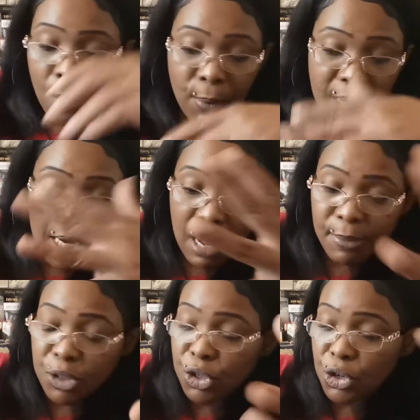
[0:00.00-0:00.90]
When it
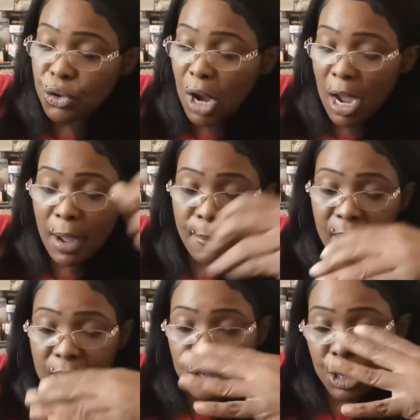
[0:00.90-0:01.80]
comes
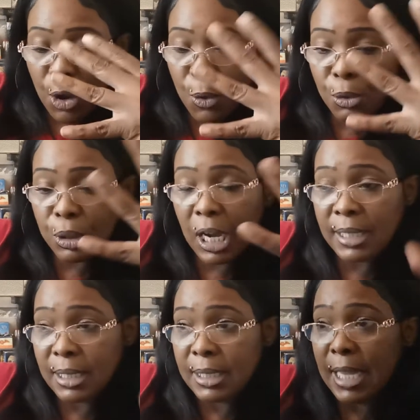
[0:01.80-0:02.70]
to, you know,
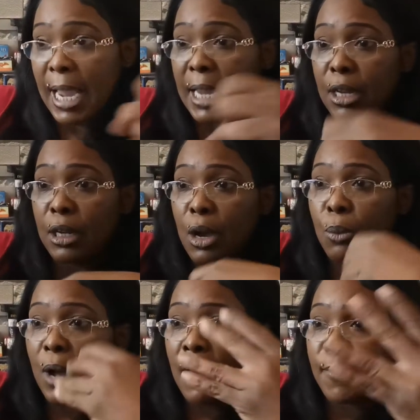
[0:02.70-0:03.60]
as I say, you know,
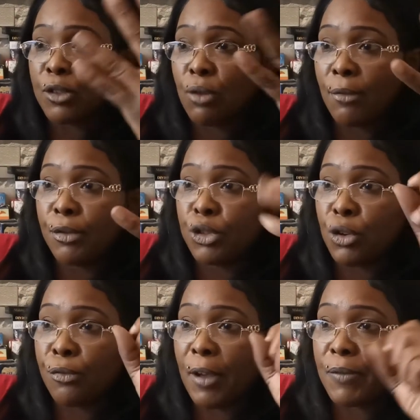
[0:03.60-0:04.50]
whatever's ruffles
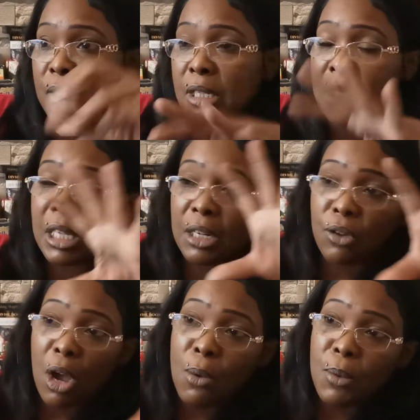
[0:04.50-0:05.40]
your feathers, instead
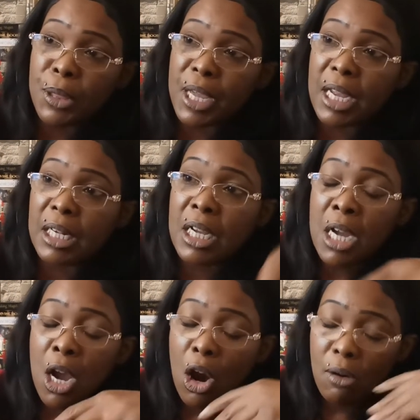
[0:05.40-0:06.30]
of going within,
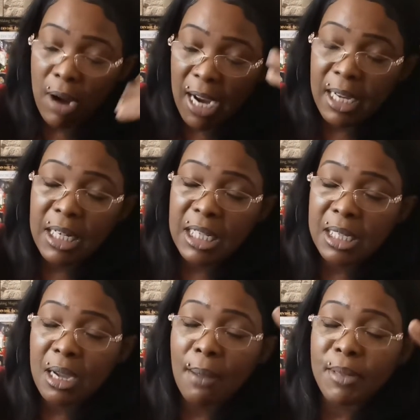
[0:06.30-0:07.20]
all right, you need
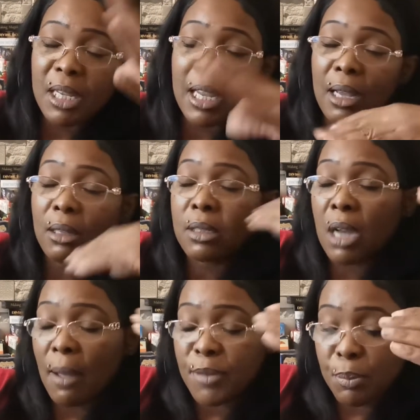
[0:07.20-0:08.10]
time to heal,
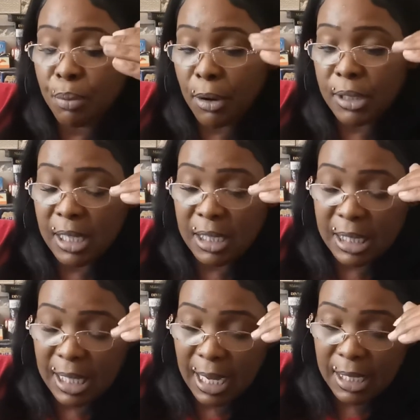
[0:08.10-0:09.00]
time to
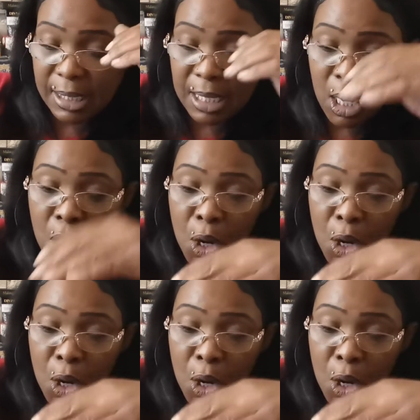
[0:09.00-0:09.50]
process things.